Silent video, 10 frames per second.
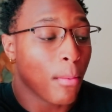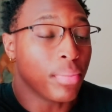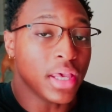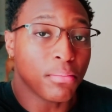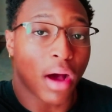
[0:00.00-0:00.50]

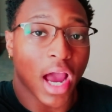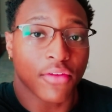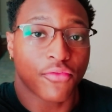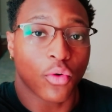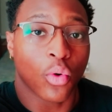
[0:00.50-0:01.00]
be
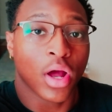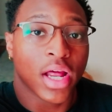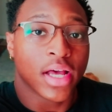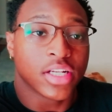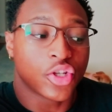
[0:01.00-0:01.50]
mindful
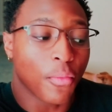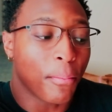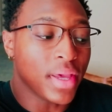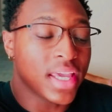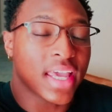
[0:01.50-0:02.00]
to
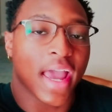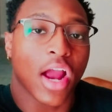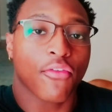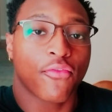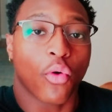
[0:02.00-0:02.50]
be
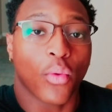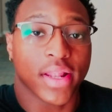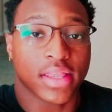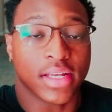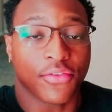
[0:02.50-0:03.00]
careful
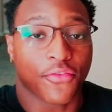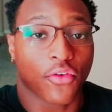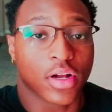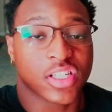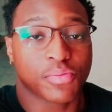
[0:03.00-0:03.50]
with the
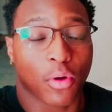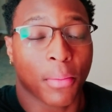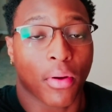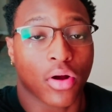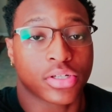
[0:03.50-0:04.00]
front spring
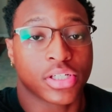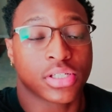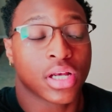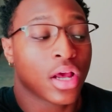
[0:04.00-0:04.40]
purchase